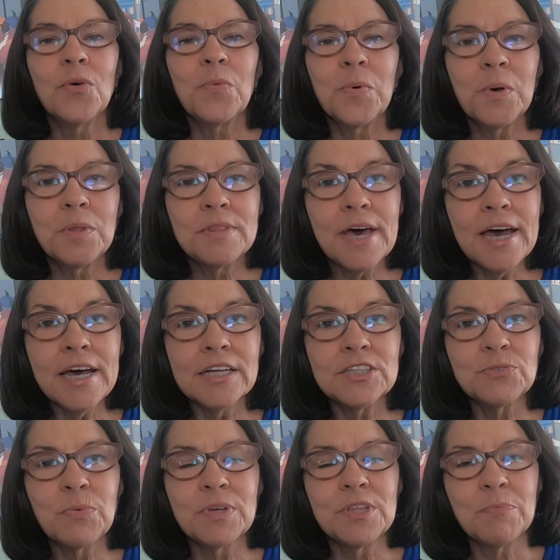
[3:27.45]
Well,
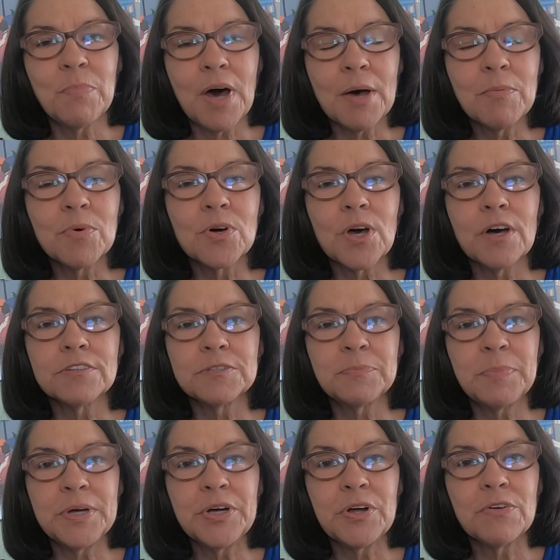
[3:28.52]
that's what the Bible calls
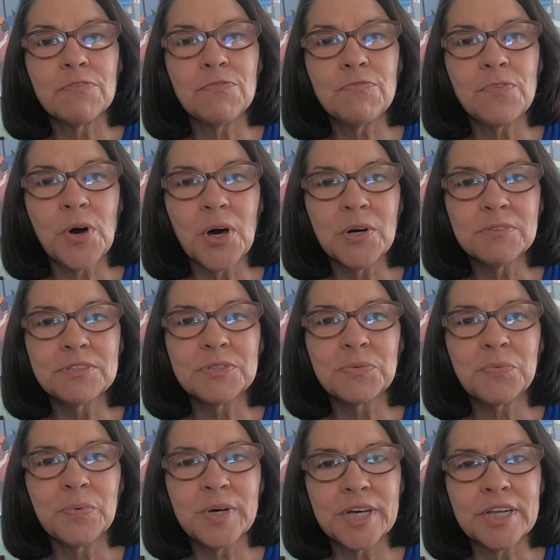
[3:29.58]
bearing false
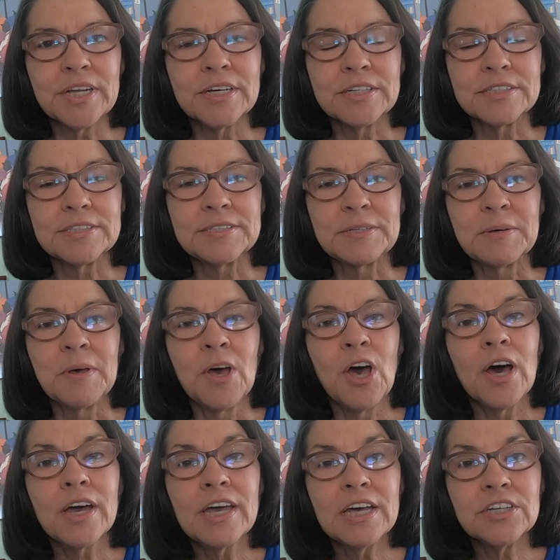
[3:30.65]
witness
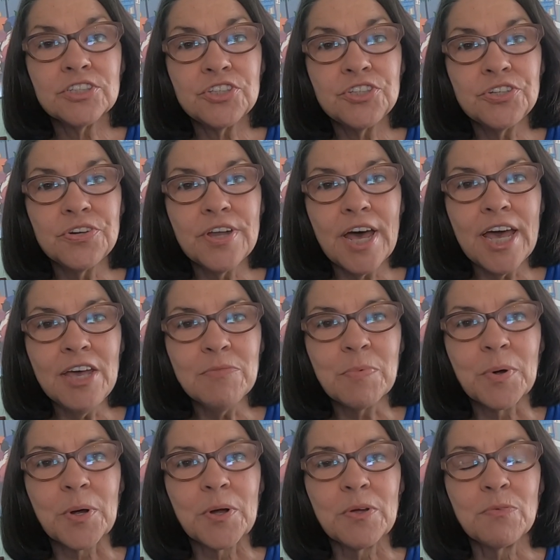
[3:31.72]
against your
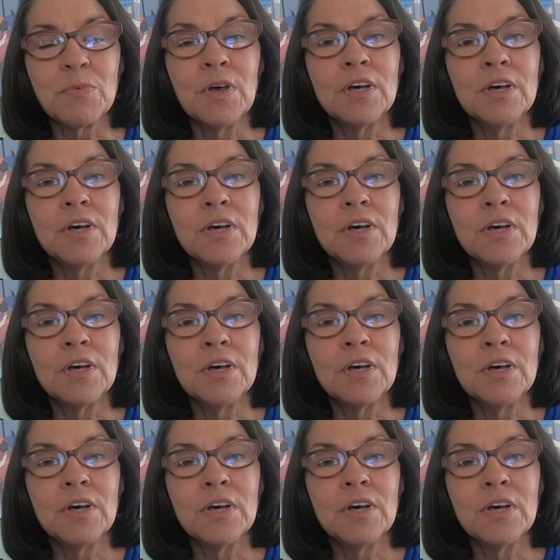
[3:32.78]
neighbor.